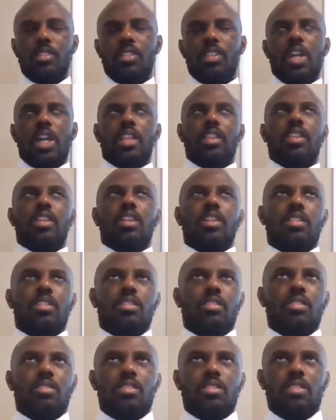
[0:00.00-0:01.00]
I think
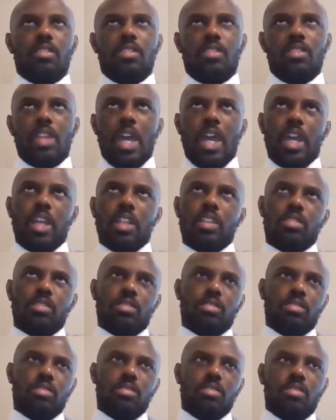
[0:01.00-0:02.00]
that
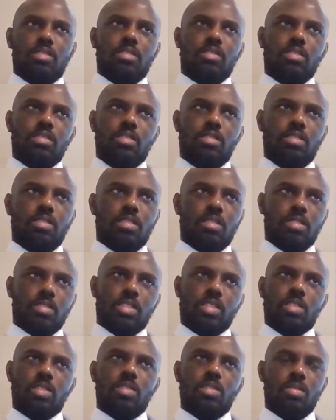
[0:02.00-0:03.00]

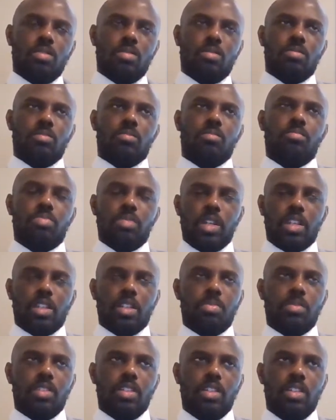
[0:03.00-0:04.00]
this whole
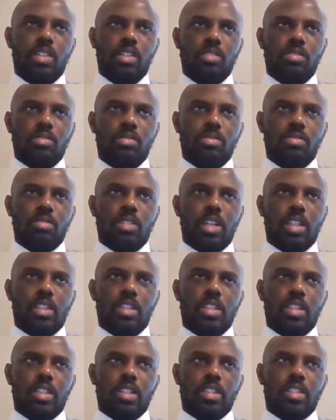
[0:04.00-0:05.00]
breakup of the EU, I
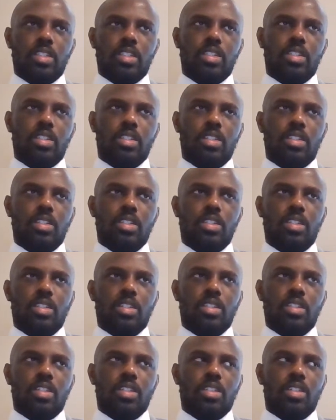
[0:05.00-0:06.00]
think
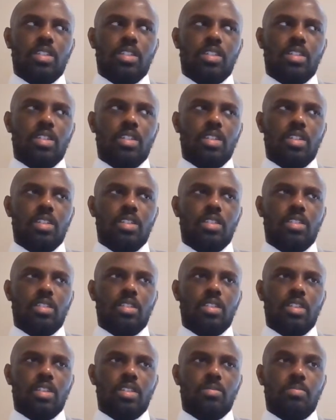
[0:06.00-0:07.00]
it
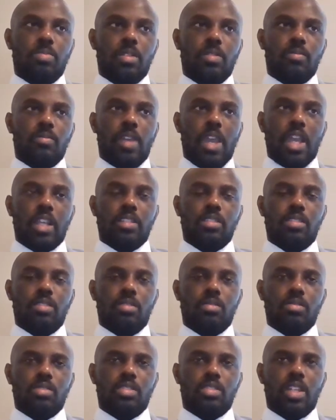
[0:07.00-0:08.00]
has been vastly
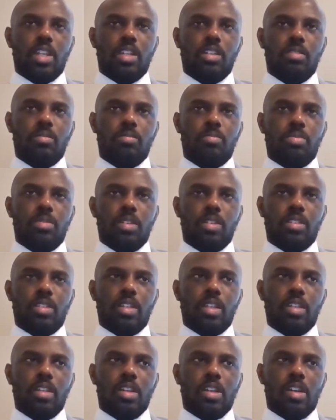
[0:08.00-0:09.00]
overstated, but
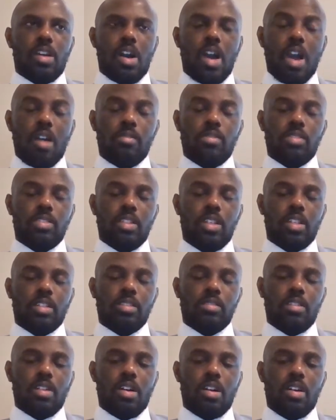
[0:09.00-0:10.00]
they obviously have
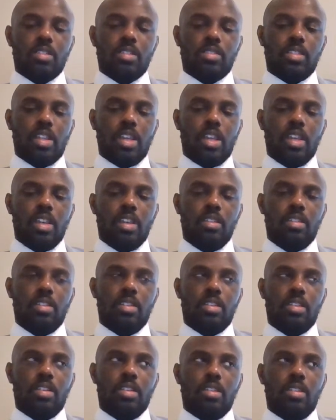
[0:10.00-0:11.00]
lost a
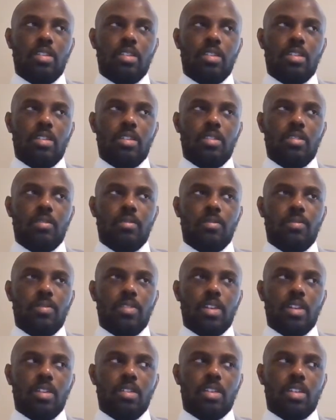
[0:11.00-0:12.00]

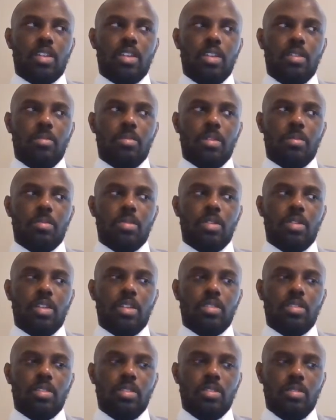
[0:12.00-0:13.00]
very key member
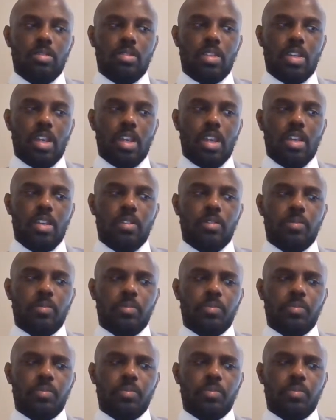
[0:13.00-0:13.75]
in the UK